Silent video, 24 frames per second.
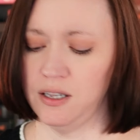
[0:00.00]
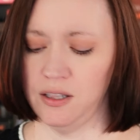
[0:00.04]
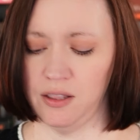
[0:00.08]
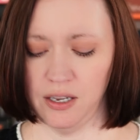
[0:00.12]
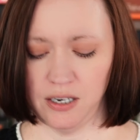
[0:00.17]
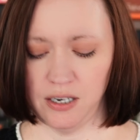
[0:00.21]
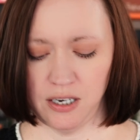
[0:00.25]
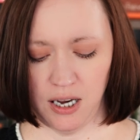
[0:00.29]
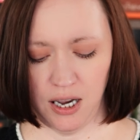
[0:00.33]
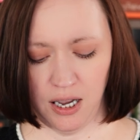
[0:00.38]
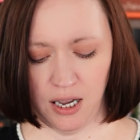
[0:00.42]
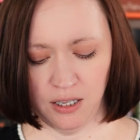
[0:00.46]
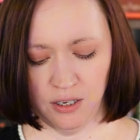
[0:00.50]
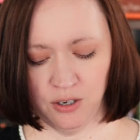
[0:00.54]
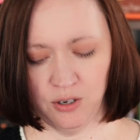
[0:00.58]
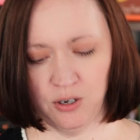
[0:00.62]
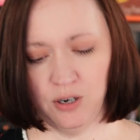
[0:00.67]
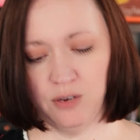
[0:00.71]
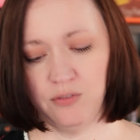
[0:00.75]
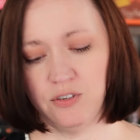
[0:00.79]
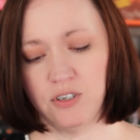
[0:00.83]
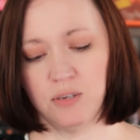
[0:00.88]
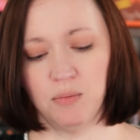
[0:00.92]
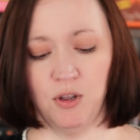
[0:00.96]
The Teller
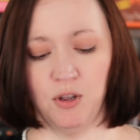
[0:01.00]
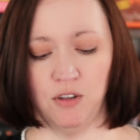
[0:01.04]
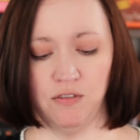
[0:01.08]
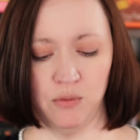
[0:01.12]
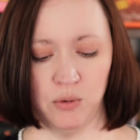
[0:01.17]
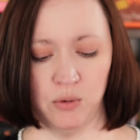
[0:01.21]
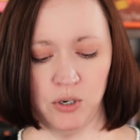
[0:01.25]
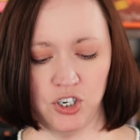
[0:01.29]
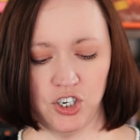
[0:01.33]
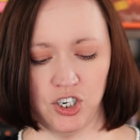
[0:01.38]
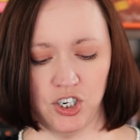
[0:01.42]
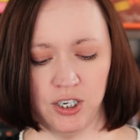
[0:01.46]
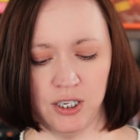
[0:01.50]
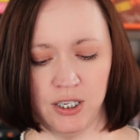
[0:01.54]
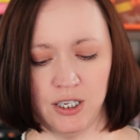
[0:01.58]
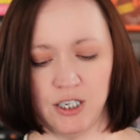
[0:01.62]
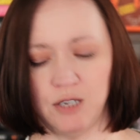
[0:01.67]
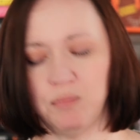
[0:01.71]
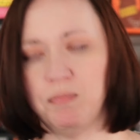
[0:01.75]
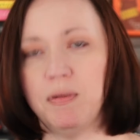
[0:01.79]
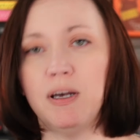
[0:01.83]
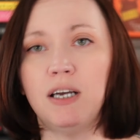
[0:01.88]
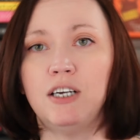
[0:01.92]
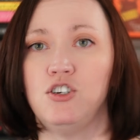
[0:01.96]
of Small
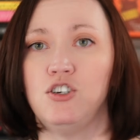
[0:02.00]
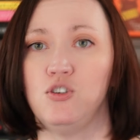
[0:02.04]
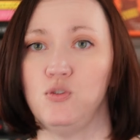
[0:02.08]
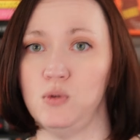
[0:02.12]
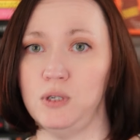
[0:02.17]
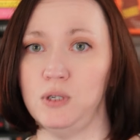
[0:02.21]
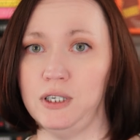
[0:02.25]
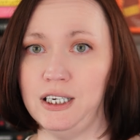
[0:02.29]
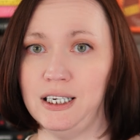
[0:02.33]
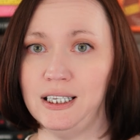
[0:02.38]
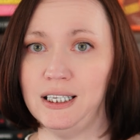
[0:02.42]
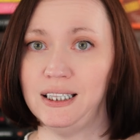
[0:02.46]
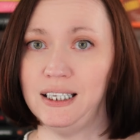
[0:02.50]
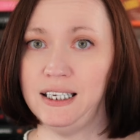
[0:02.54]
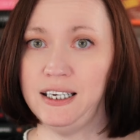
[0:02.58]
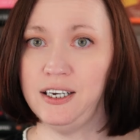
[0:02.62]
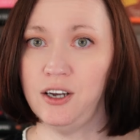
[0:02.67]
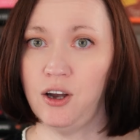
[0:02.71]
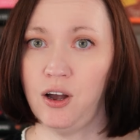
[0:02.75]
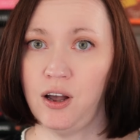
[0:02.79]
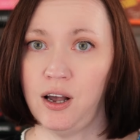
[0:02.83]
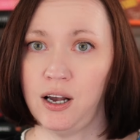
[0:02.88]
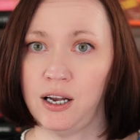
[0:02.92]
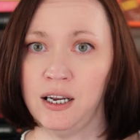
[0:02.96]
Fortunes by Julie
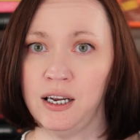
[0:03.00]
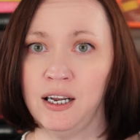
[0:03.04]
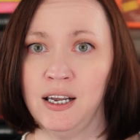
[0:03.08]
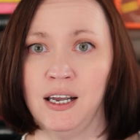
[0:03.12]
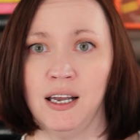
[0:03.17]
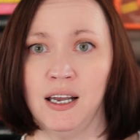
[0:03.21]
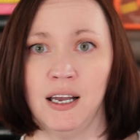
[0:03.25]
Leong.